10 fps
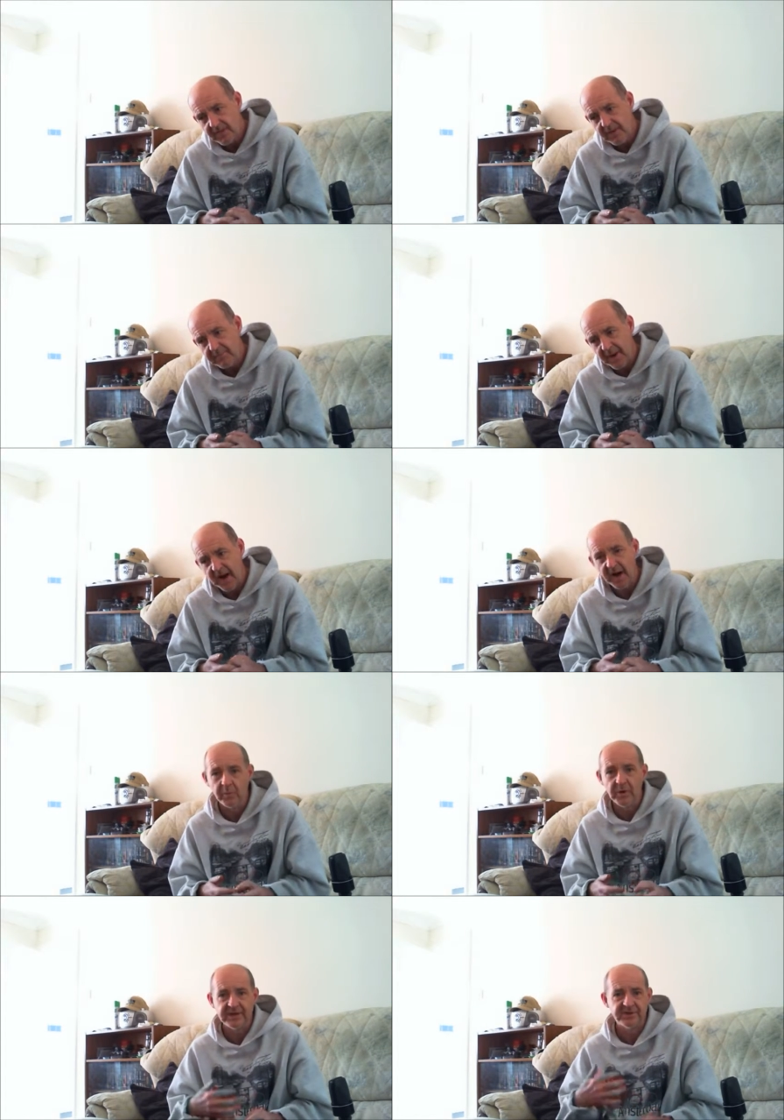But I'm
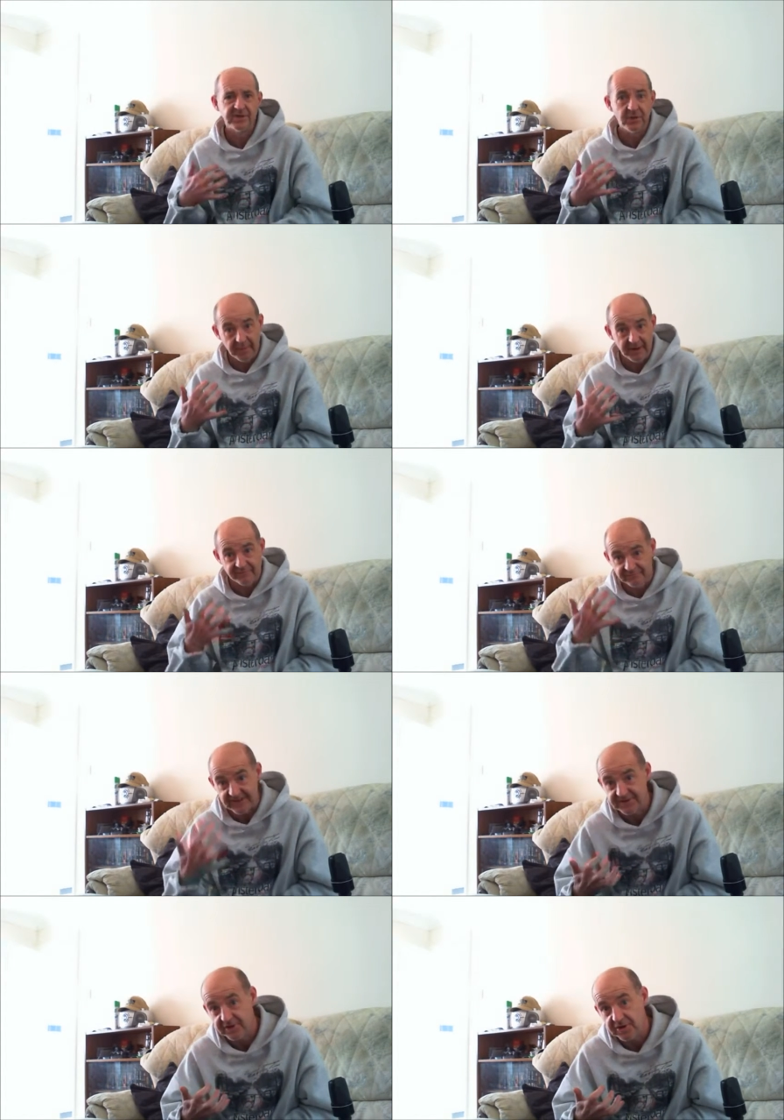willing to do a bit of
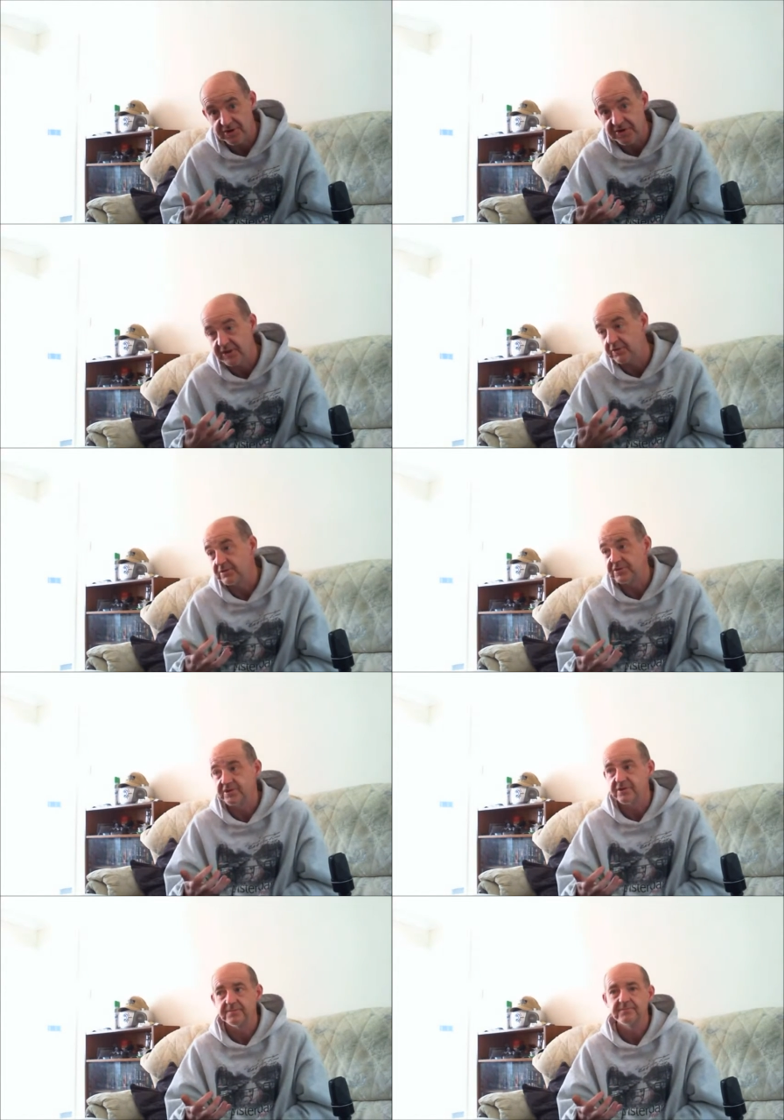research in order
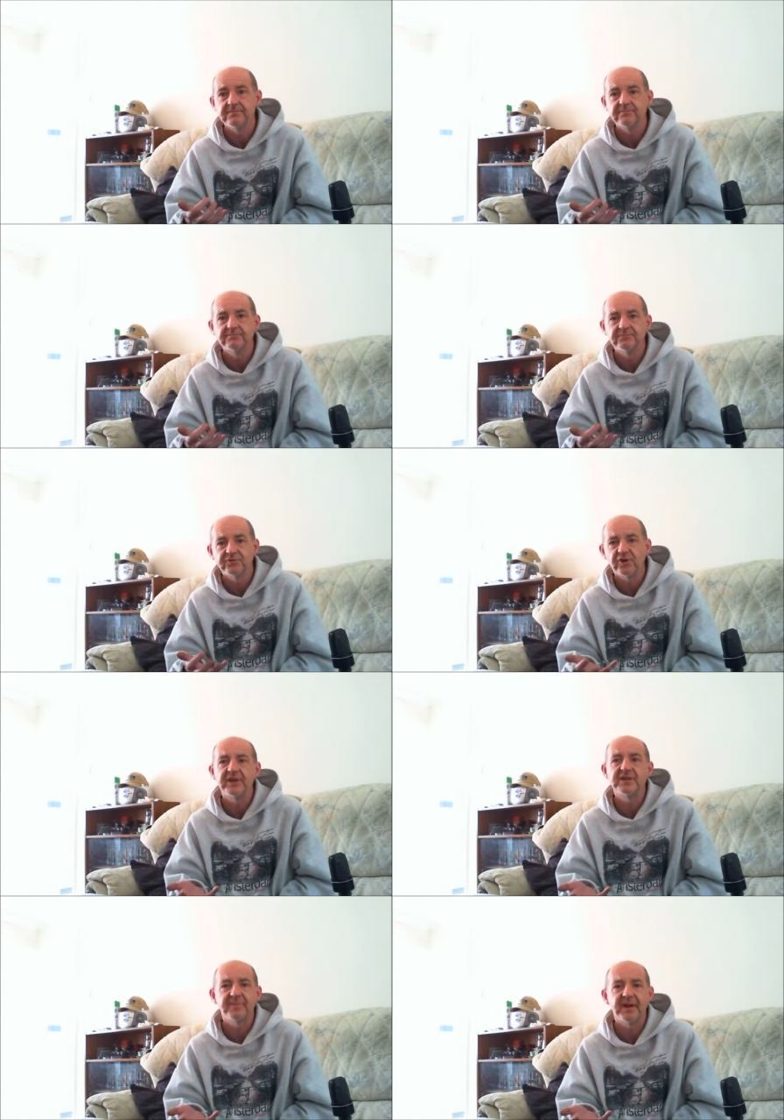to kind of
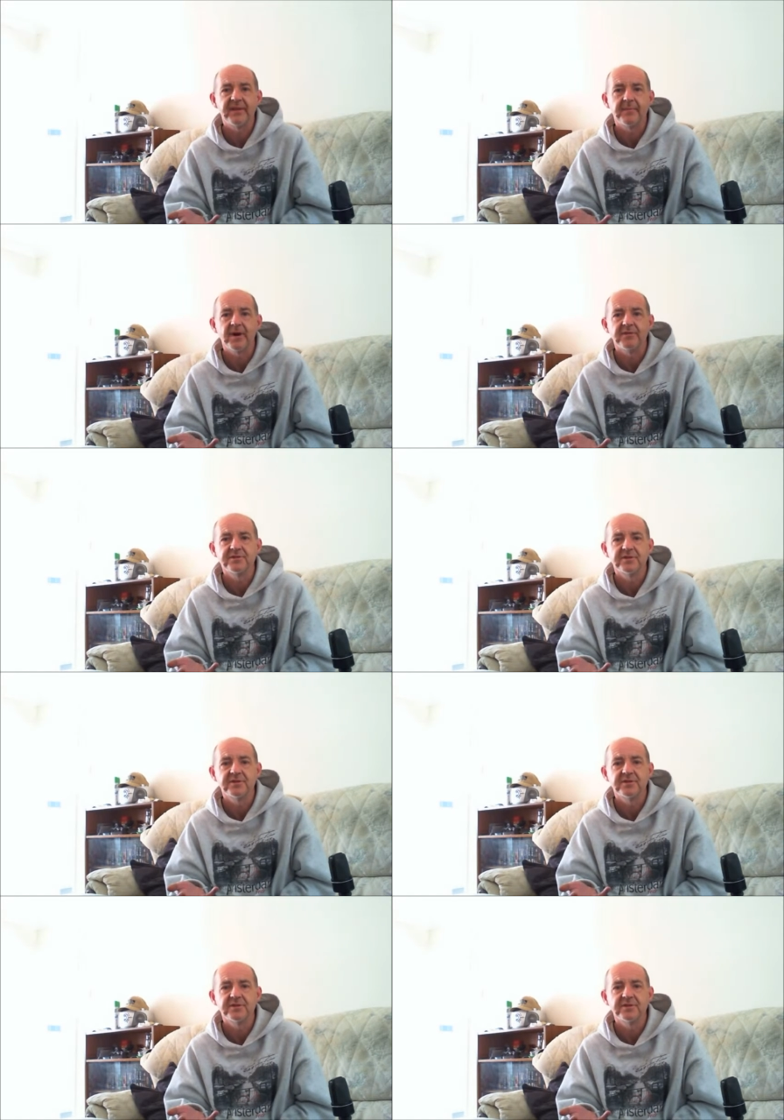explain the most.